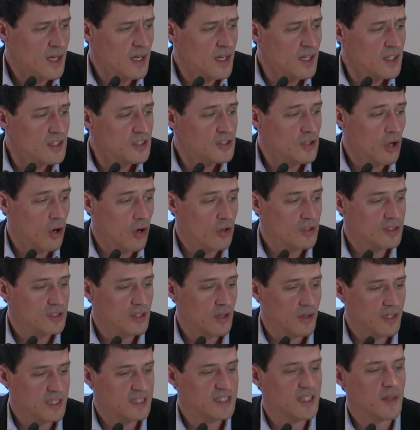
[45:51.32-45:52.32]

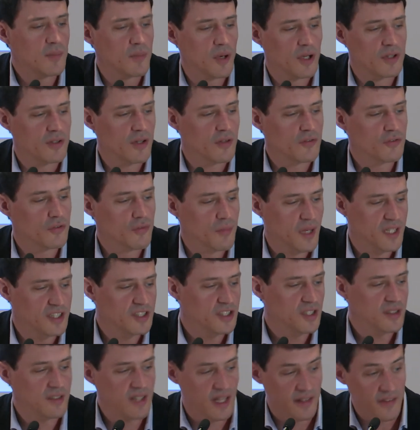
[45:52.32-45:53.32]
So it's important to
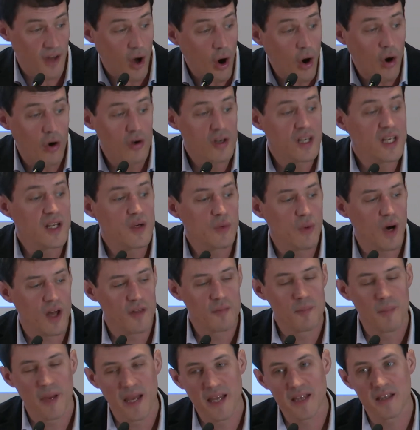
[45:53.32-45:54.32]
mention that only
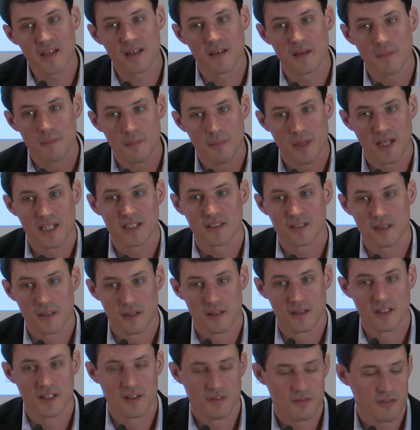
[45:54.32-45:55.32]
one bank makes
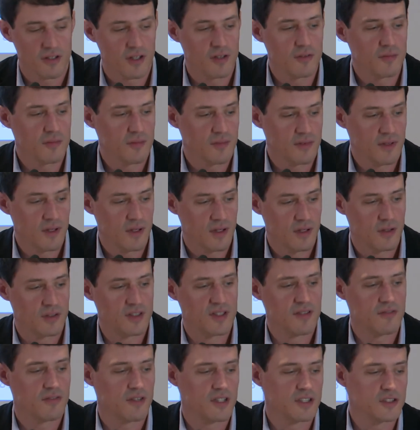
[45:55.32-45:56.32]
a
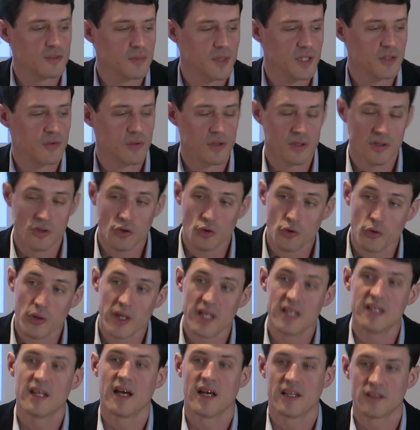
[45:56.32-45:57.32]
difference between
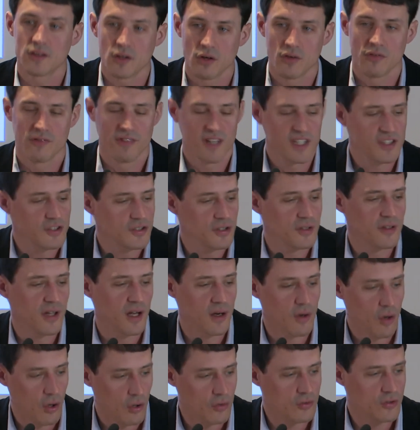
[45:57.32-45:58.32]
green and
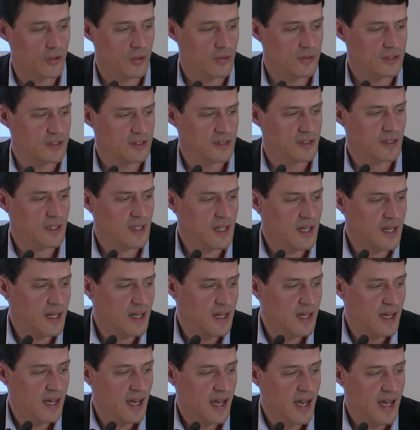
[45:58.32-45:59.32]
conventional autos,
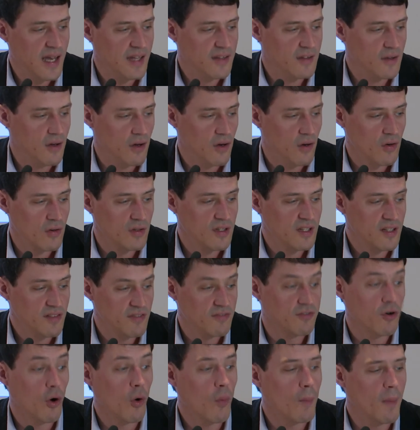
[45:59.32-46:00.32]
and only
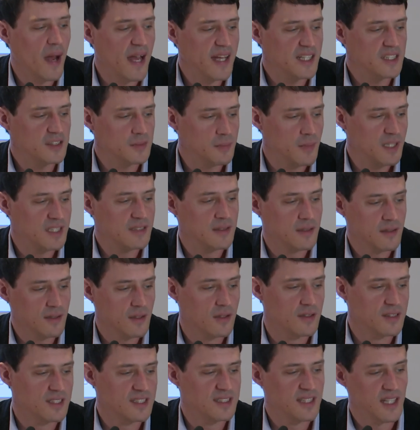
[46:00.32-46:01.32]
4 banks make
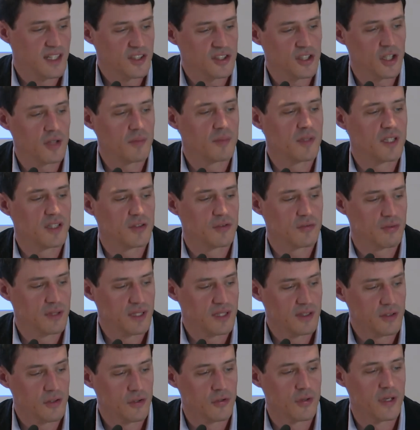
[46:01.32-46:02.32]
a distinction
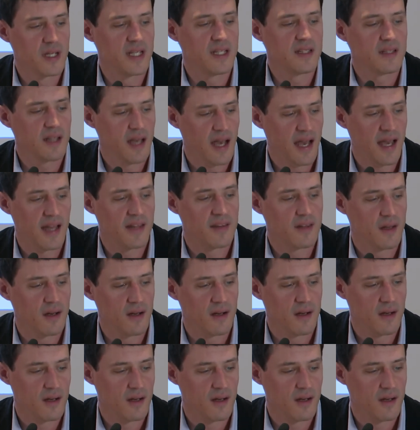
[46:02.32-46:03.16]
between green and